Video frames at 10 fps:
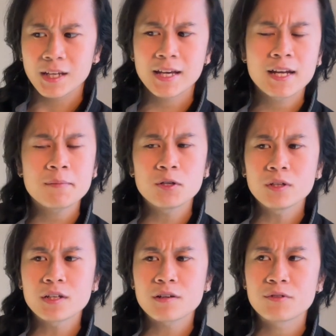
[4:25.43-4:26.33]
And I'm no
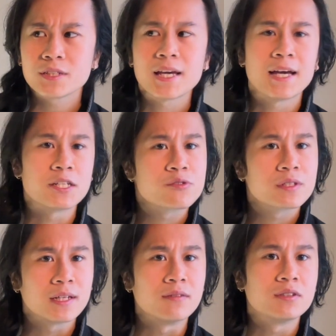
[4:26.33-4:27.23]
longer really entry
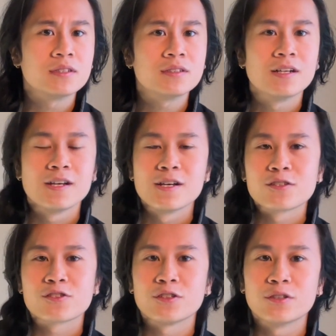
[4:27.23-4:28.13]
level,
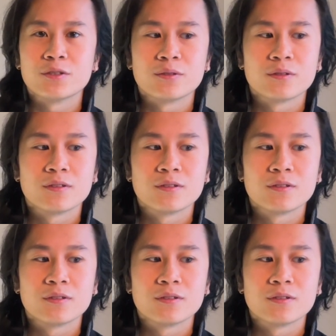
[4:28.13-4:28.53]
so